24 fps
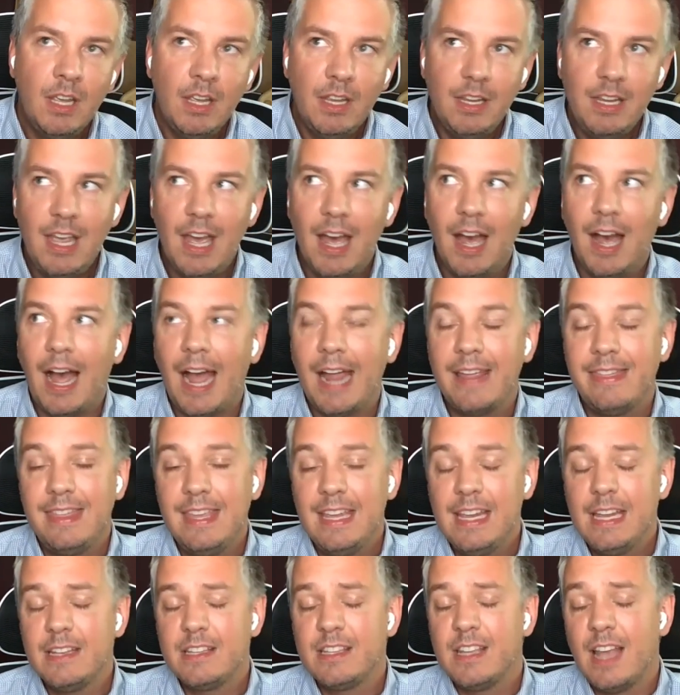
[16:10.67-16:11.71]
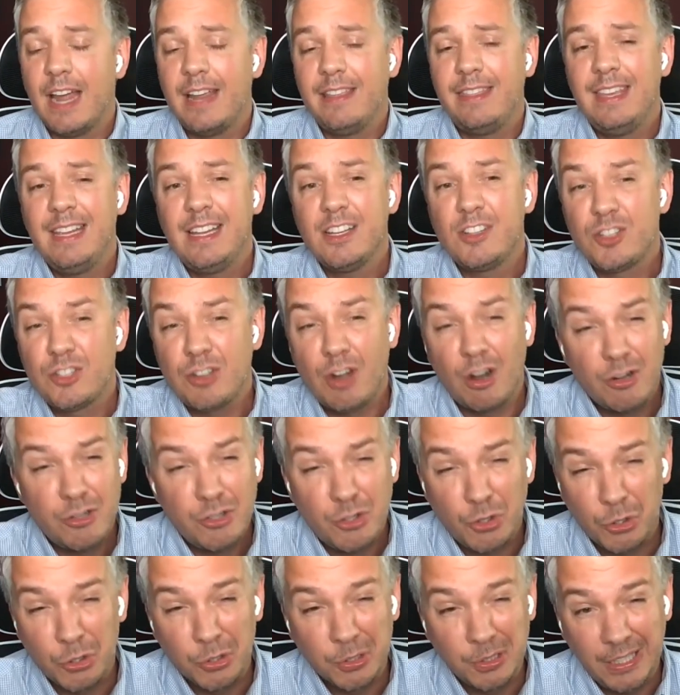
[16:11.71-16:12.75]
Yeah, I think it starts
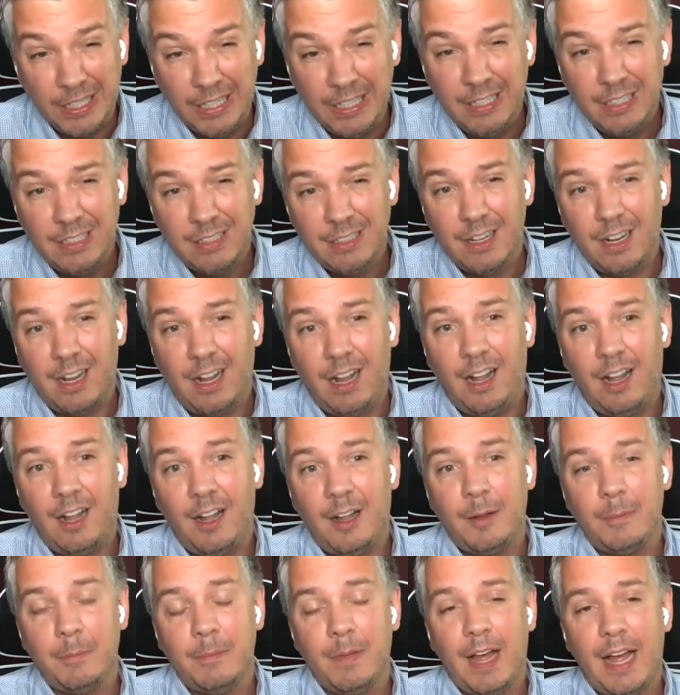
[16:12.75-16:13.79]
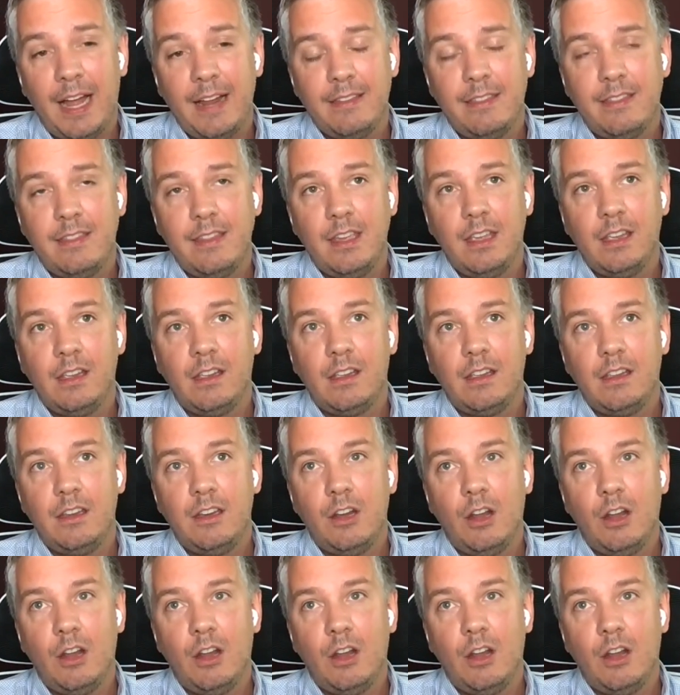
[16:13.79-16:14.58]
early. I think,